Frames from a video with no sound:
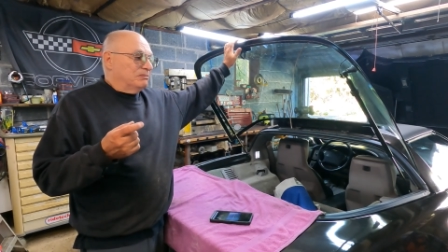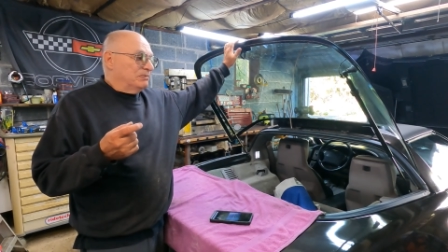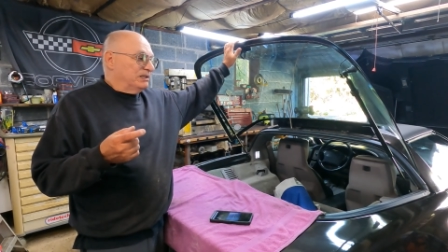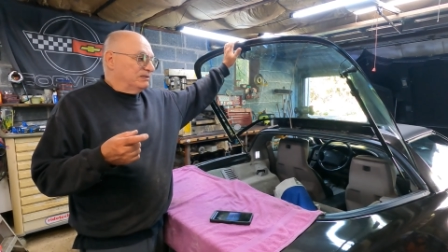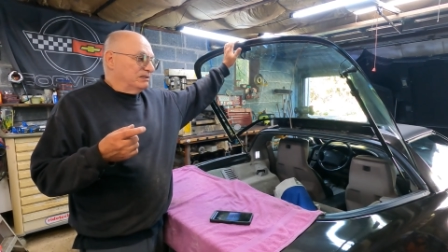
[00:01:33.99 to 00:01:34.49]

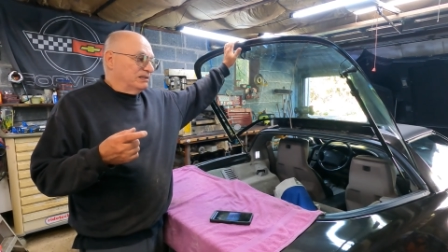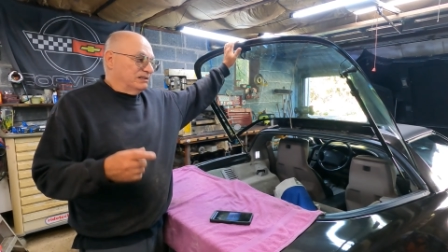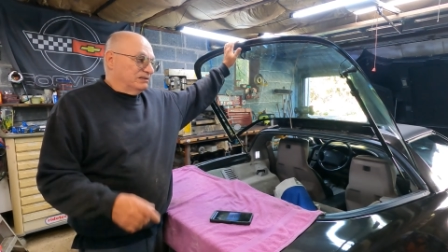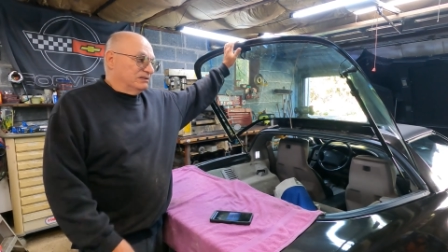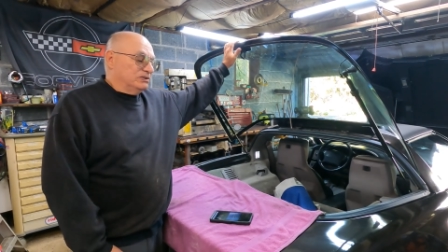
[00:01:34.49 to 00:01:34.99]
but
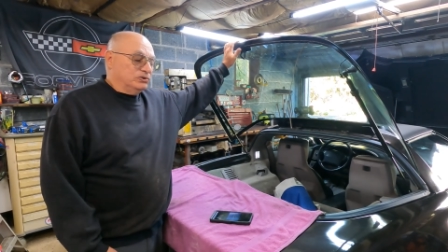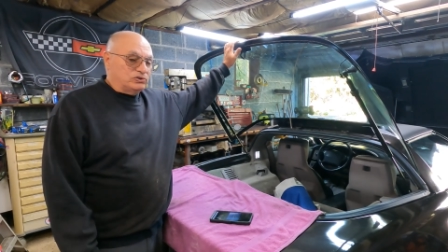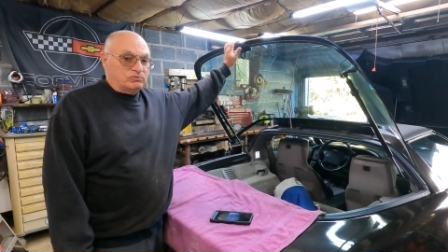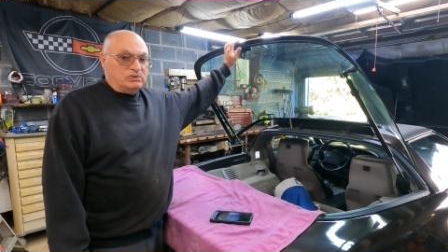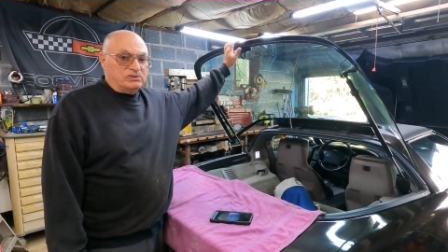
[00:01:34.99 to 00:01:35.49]

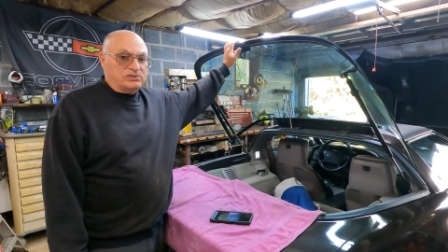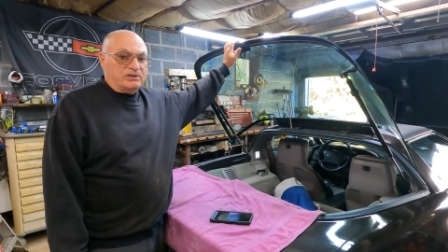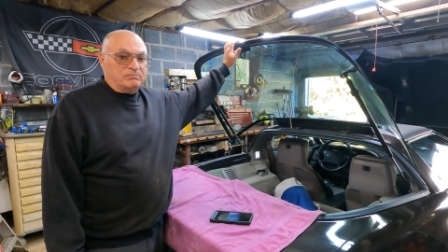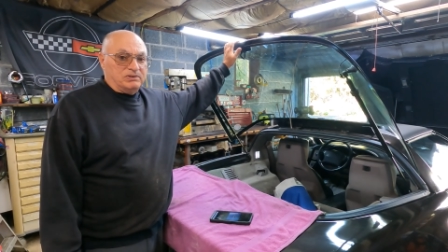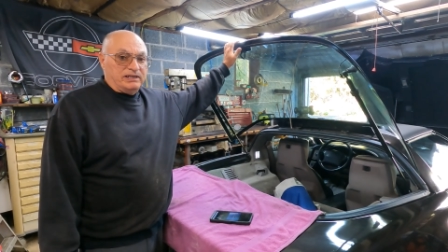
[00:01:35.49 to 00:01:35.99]
used ones
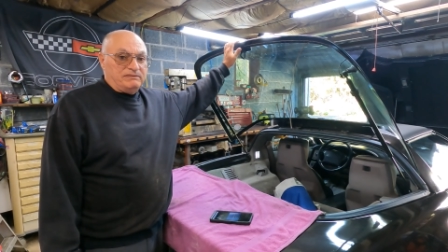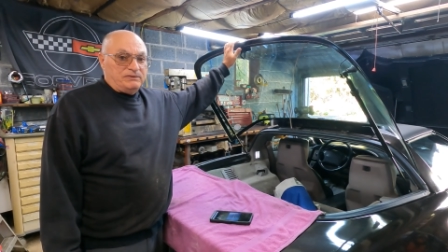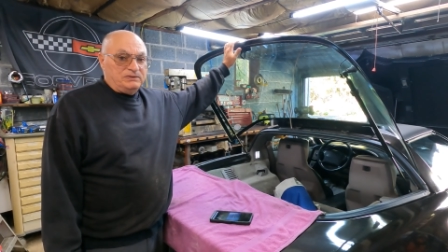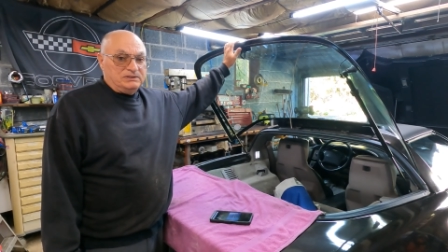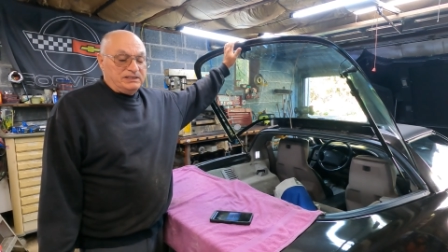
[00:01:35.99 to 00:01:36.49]
are
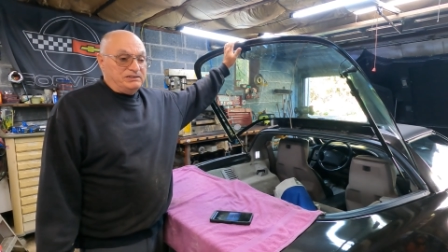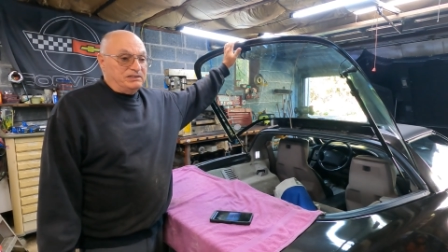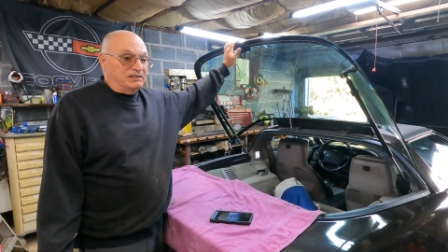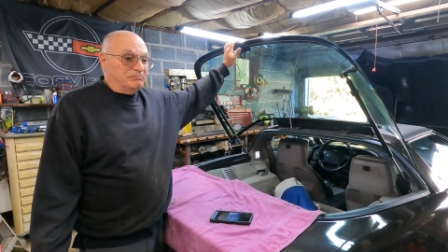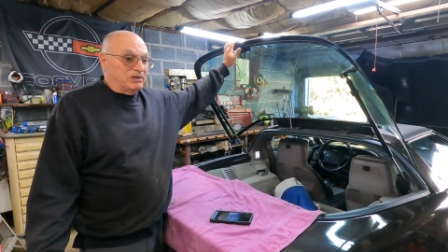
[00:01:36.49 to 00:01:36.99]
plentiful, and
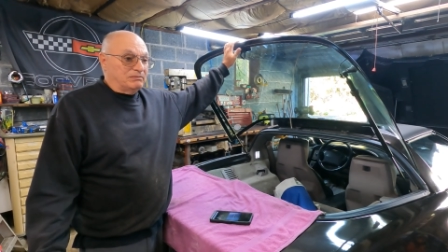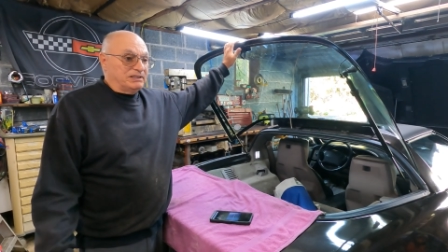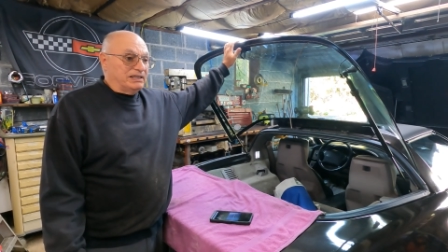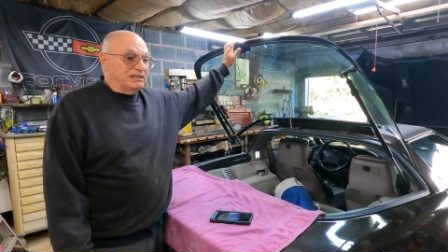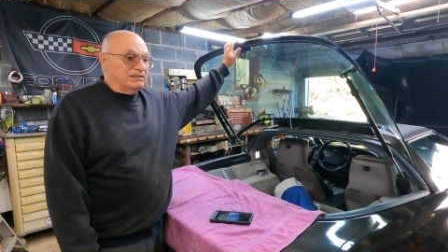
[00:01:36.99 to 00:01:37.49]
you could
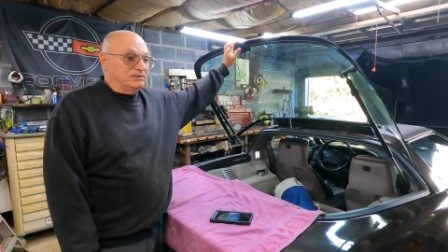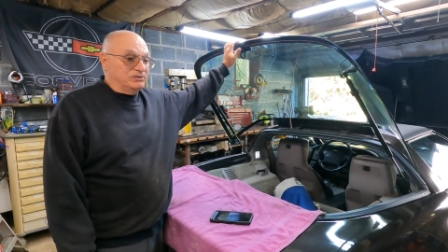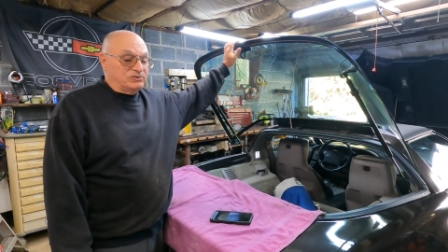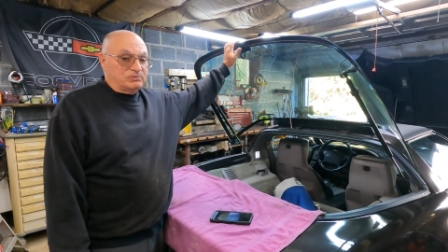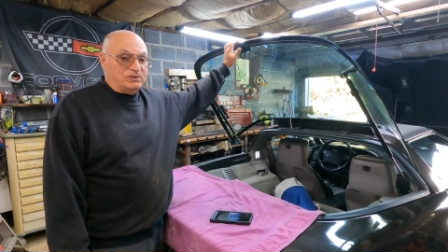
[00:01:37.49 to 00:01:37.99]
probably get a
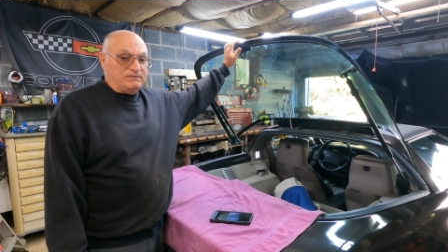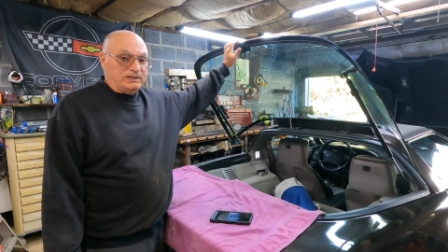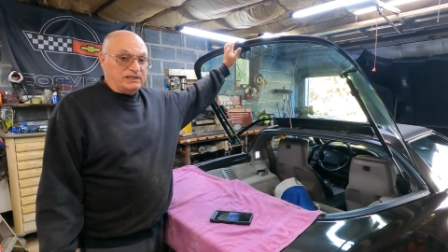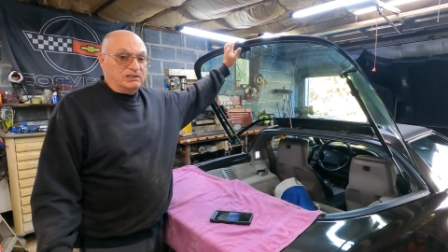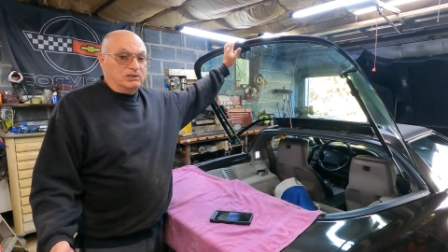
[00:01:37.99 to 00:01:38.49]
used one off
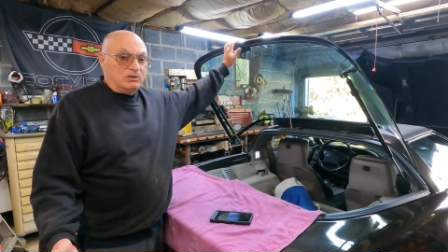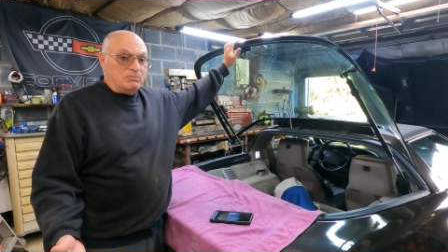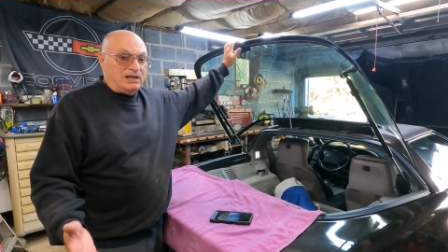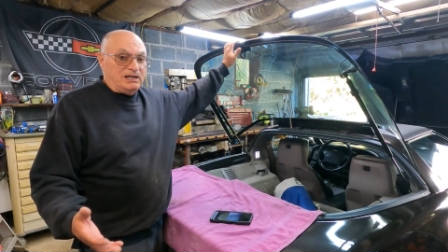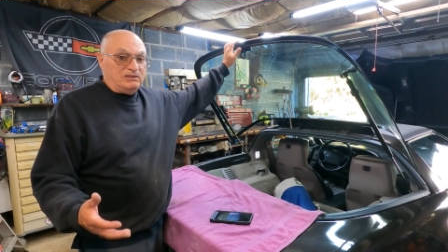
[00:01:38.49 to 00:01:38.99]
like a low
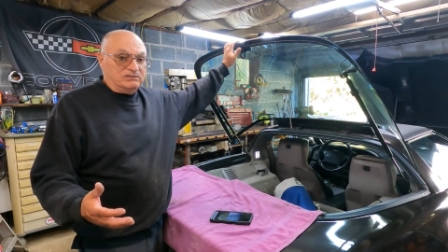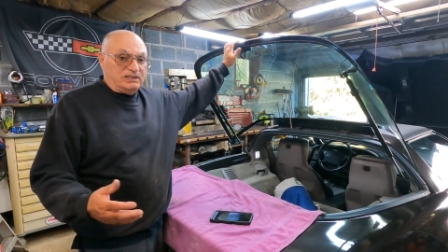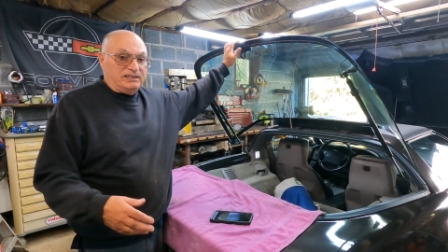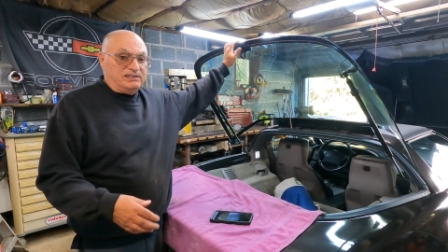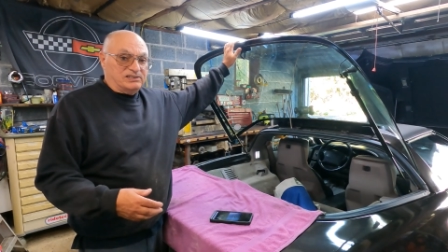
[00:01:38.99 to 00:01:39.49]
mile
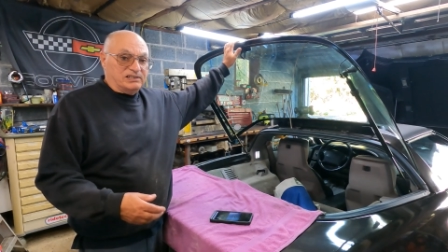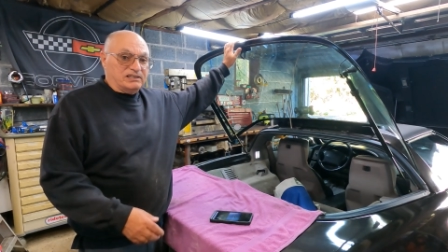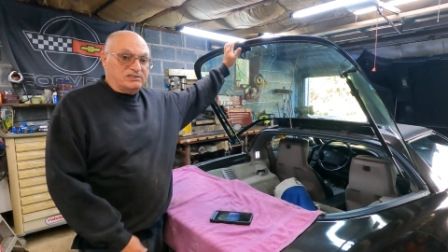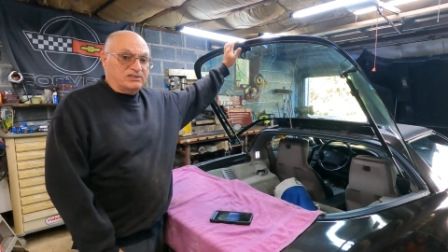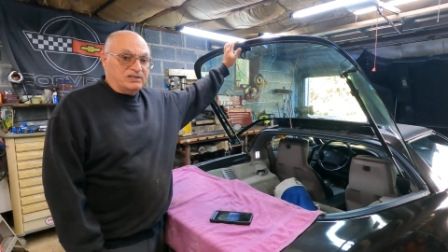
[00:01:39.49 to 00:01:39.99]

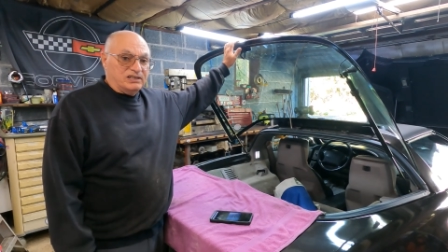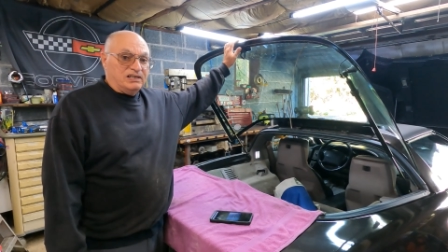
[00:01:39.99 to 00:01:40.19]
96.